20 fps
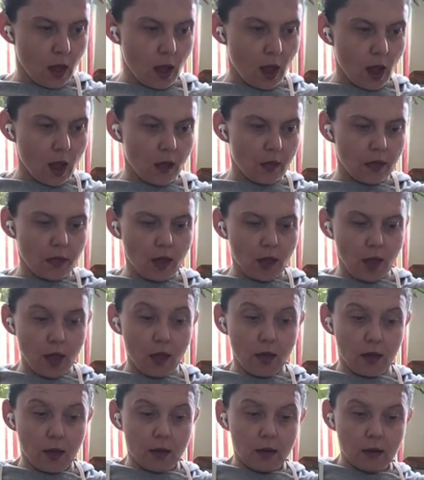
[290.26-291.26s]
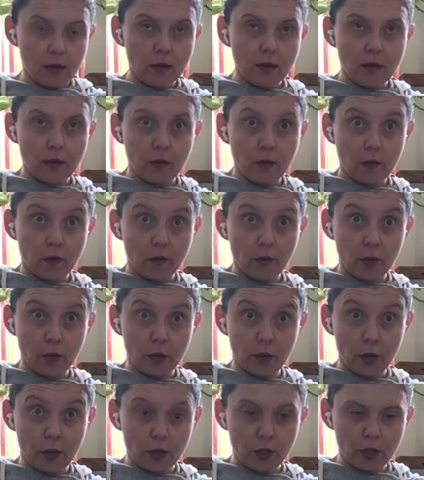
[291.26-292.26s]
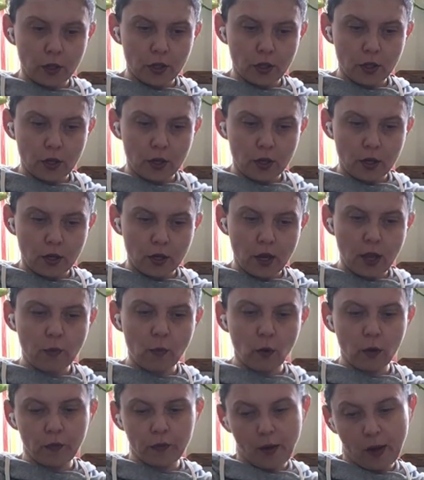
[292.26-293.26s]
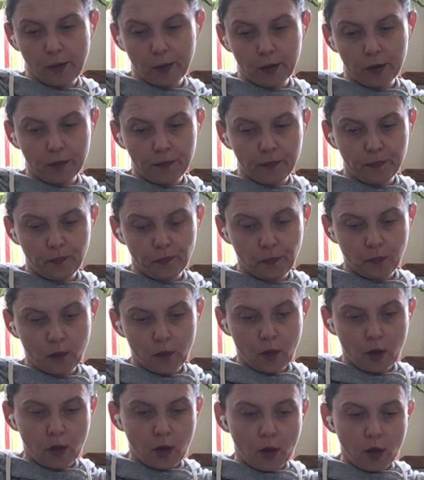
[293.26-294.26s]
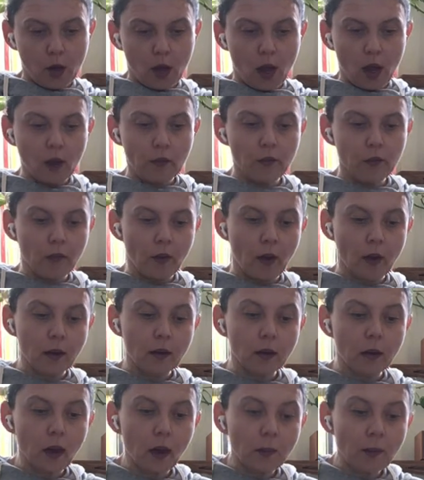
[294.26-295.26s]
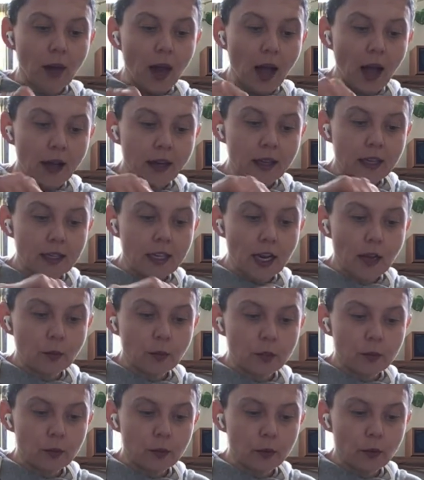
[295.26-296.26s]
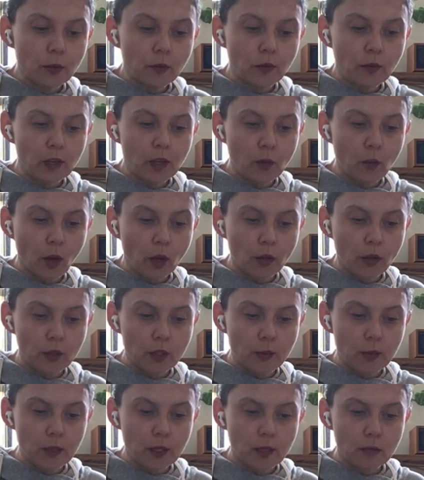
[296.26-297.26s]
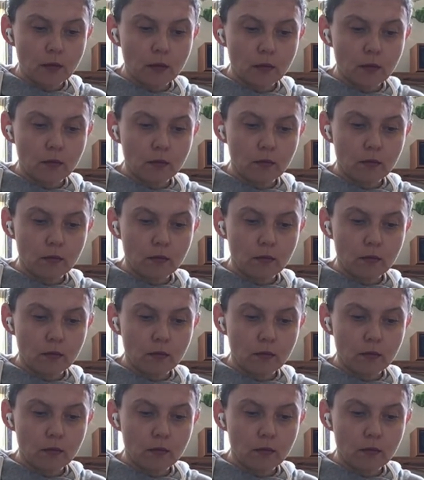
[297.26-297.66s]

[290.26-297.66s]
And then for crunch and more fiber and fun, I'm going to add a tablespoon of quinoa crispies.